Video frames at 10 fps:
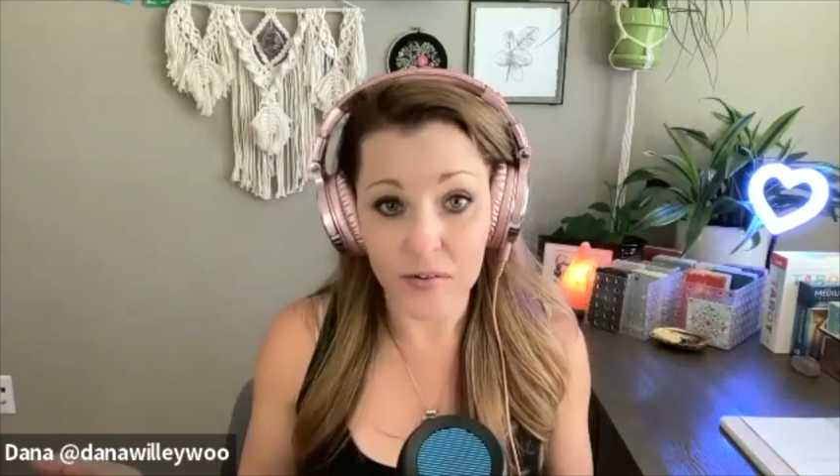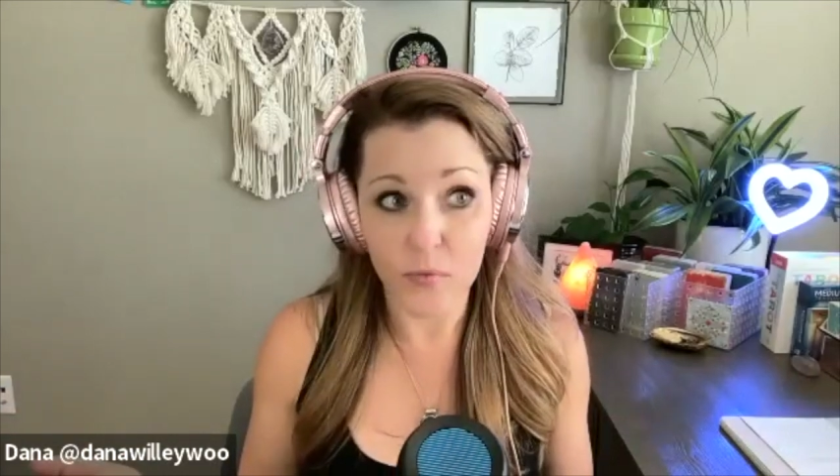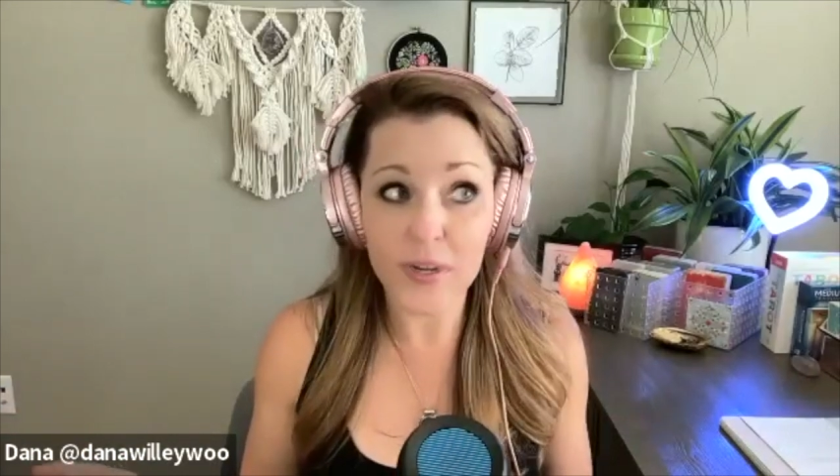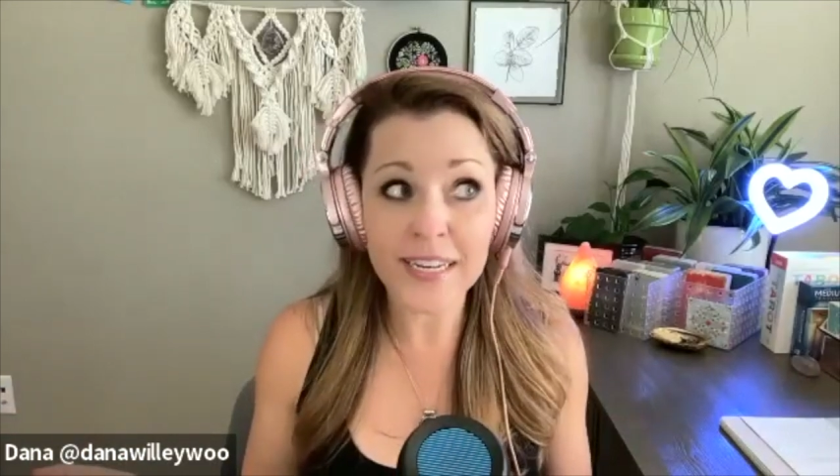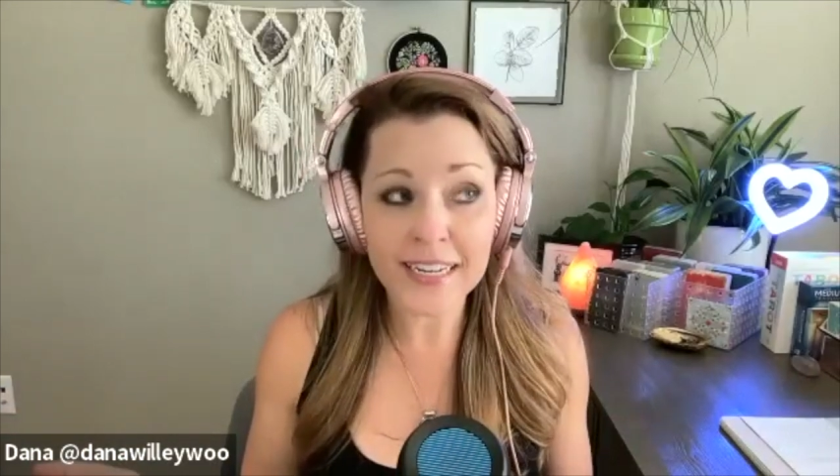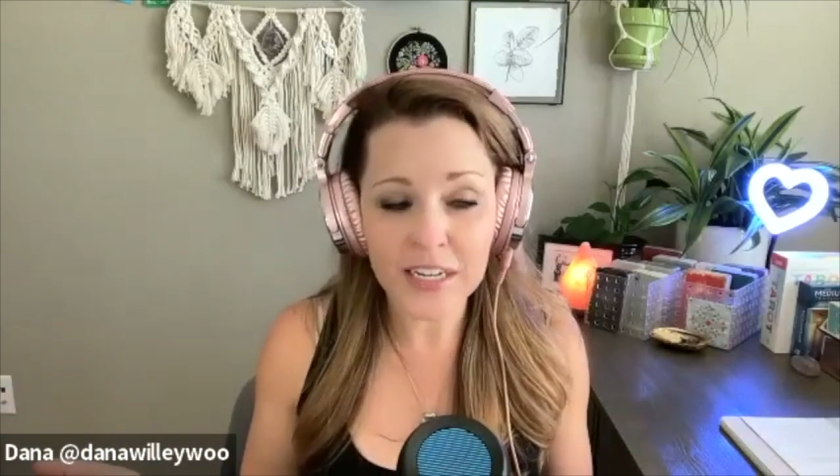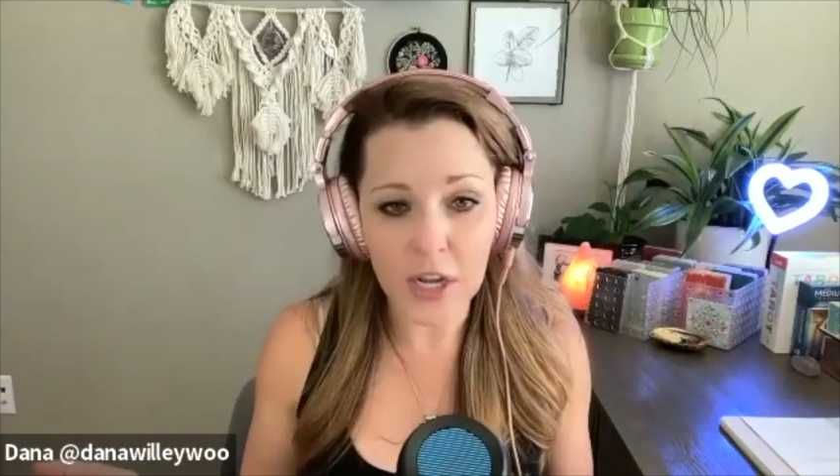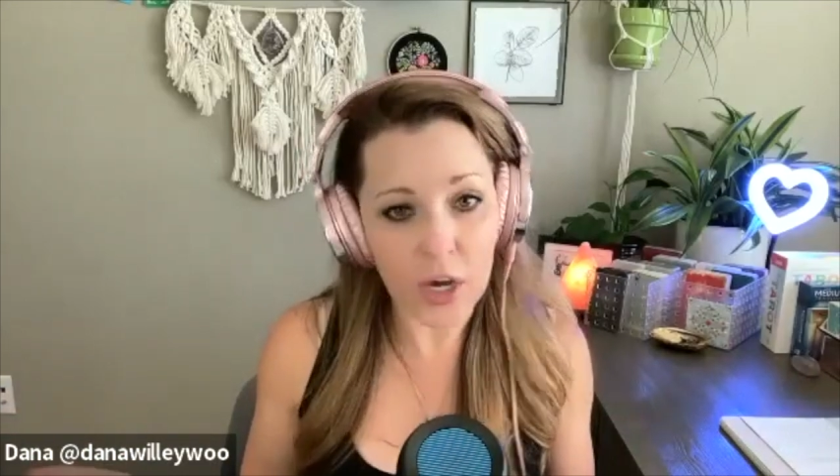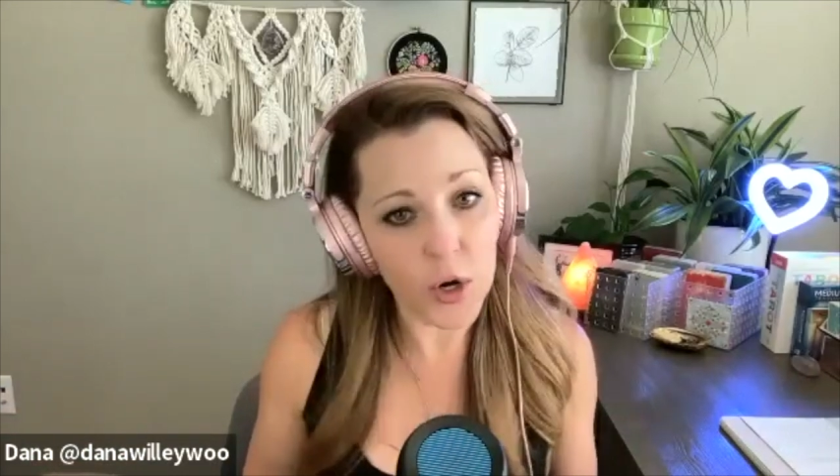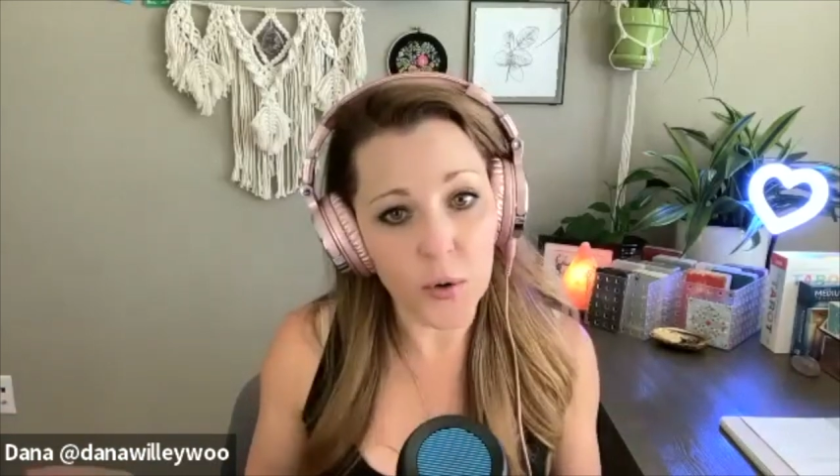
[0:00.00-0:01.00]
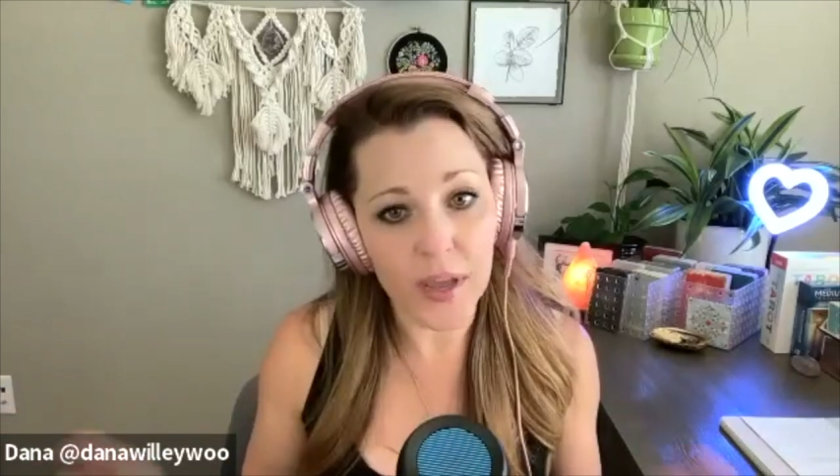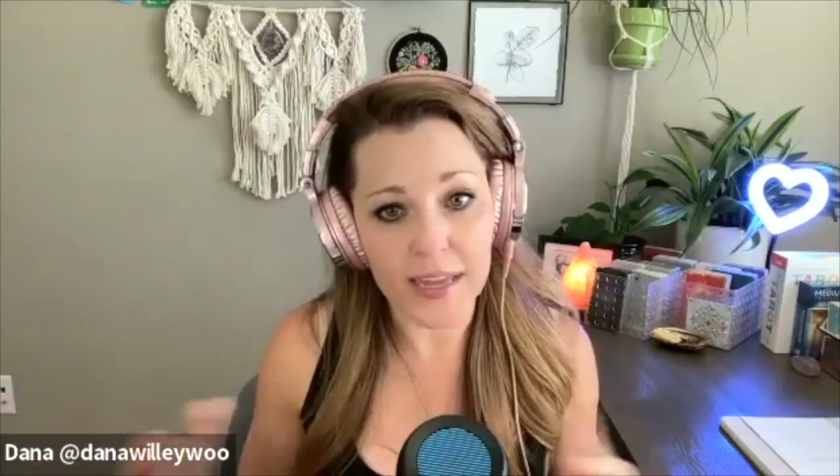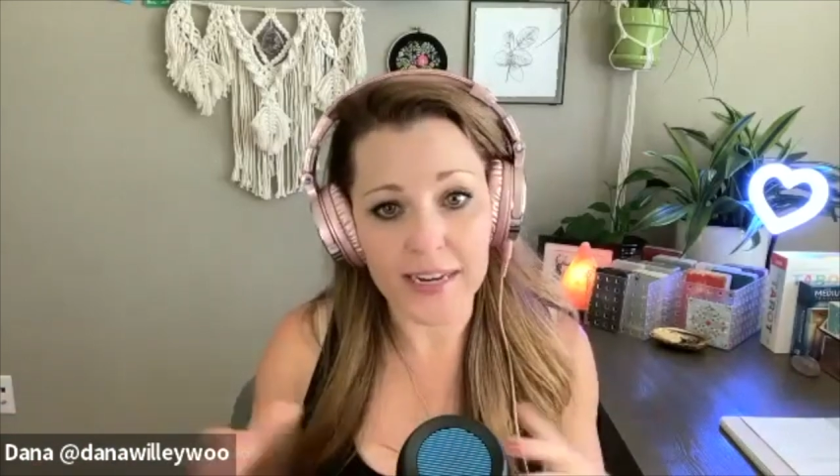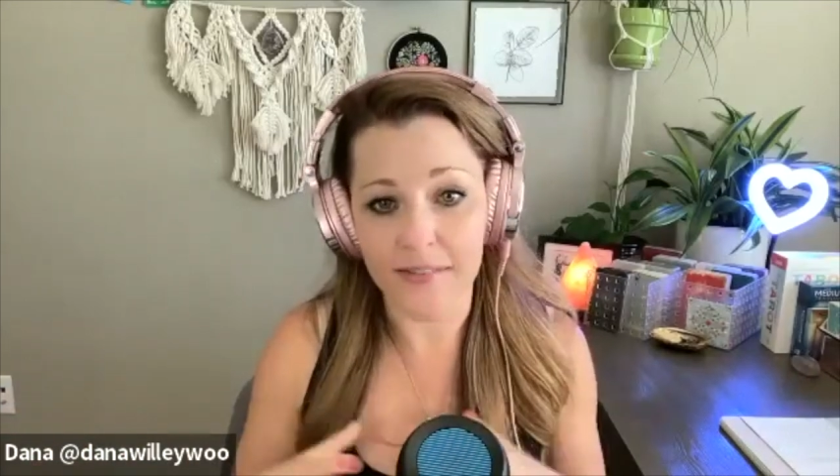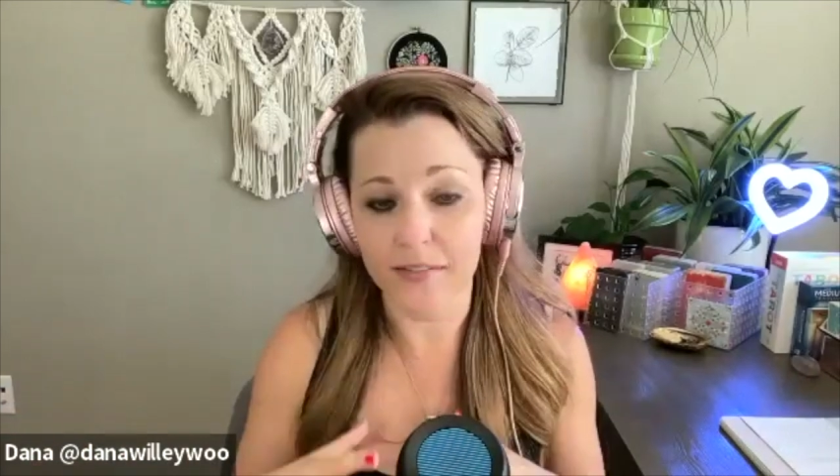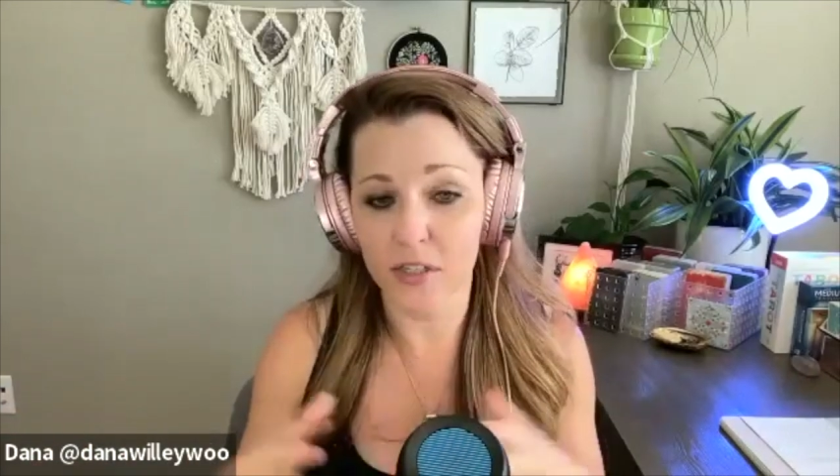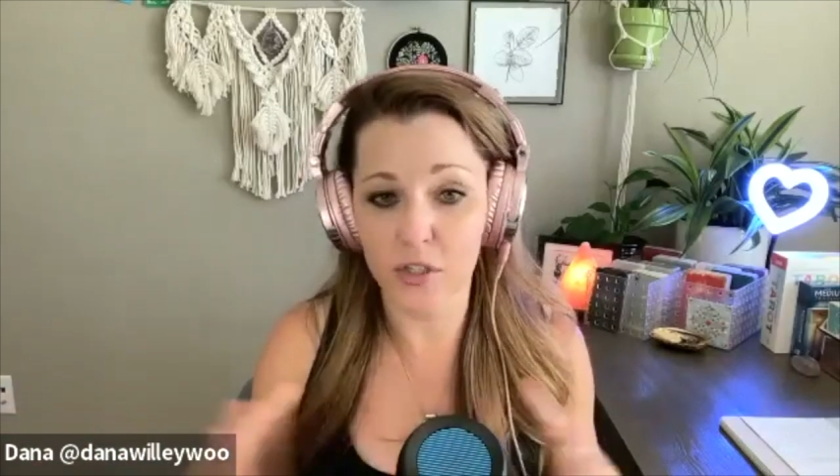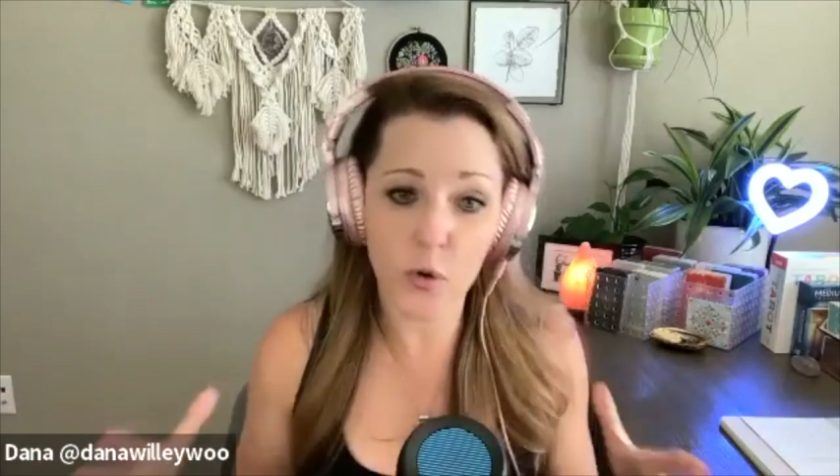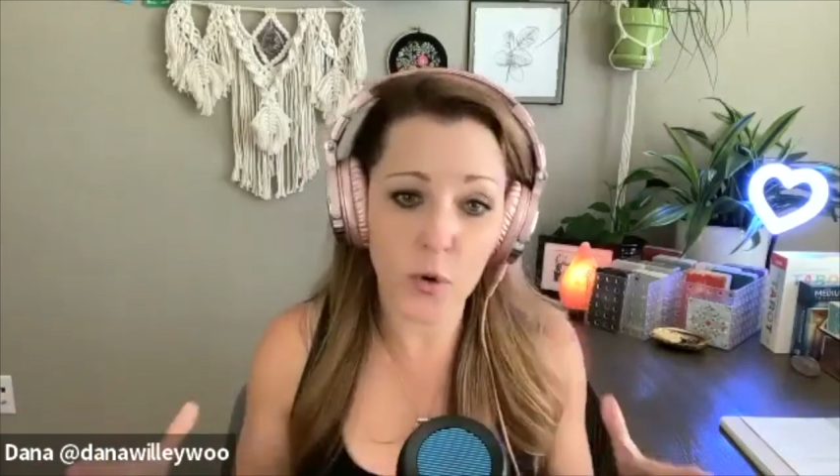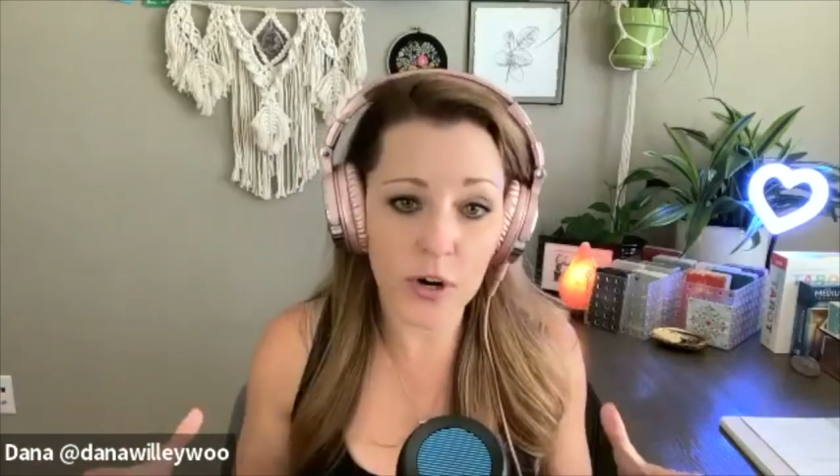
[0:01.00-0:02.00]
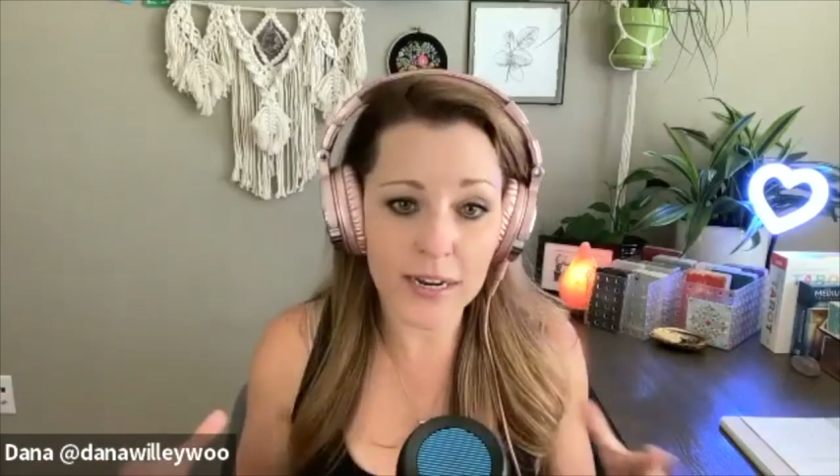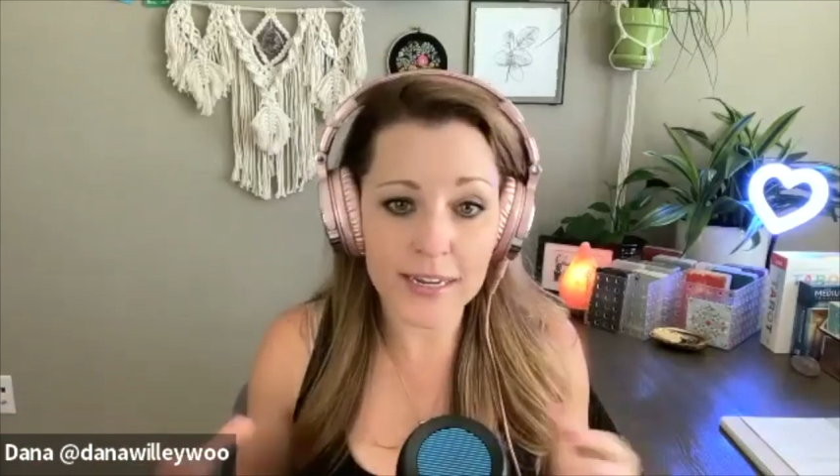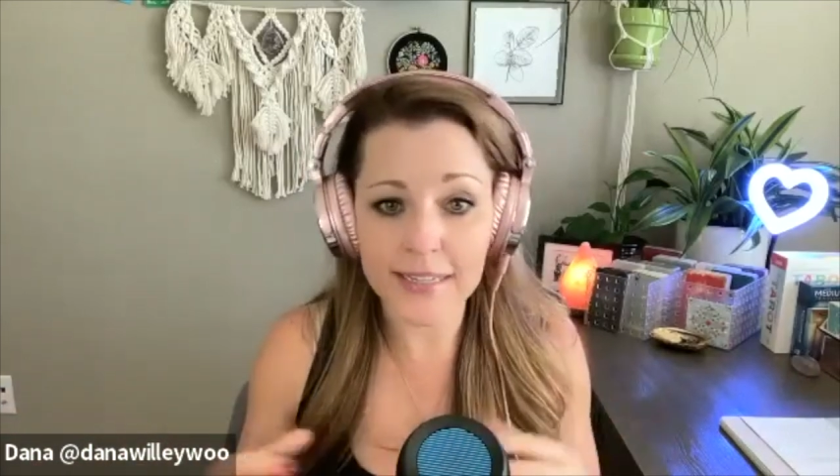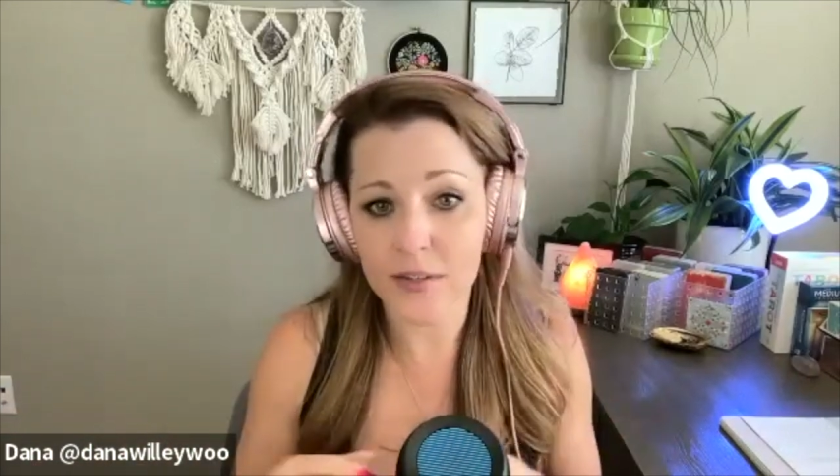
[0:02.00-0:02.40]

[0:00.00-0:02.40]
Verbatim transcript: we didn't know any of the stories